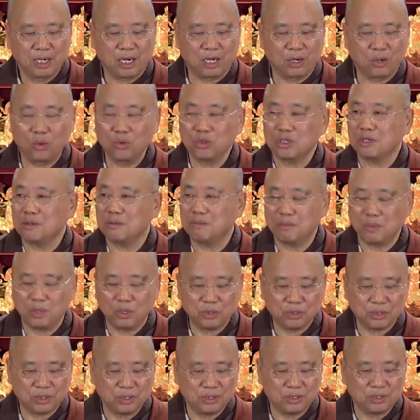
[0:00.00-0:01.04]
Unwholesome
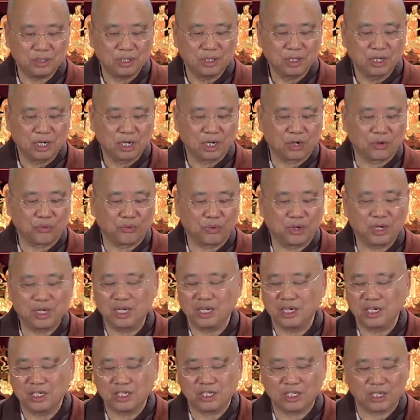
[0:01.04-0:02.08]
emotions:
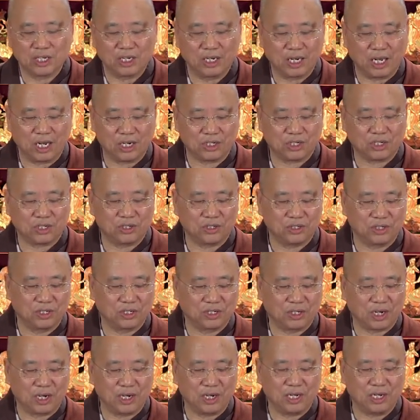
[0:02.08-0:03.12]
greediness, lust,
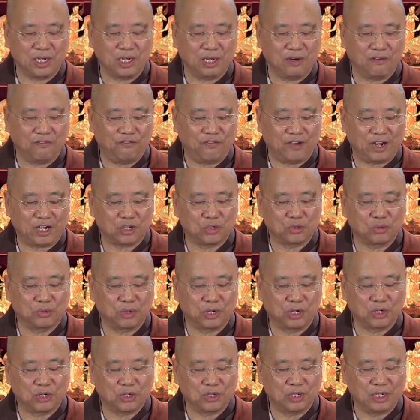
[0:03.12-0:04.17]
desire,
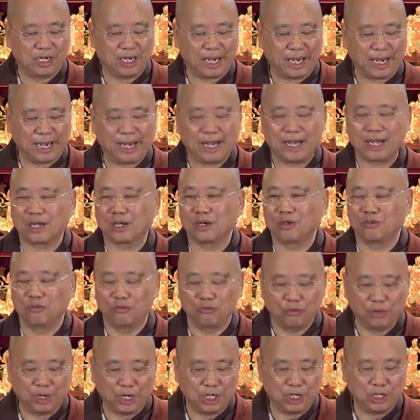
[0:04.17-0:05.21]
infatuation, anger,
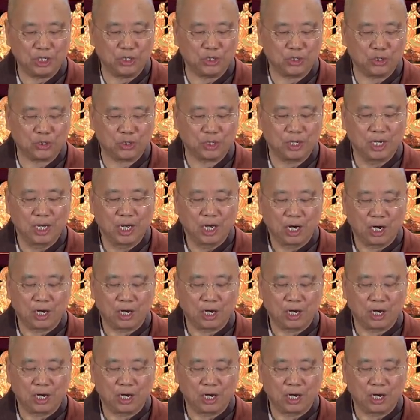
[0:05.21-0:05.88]
rage,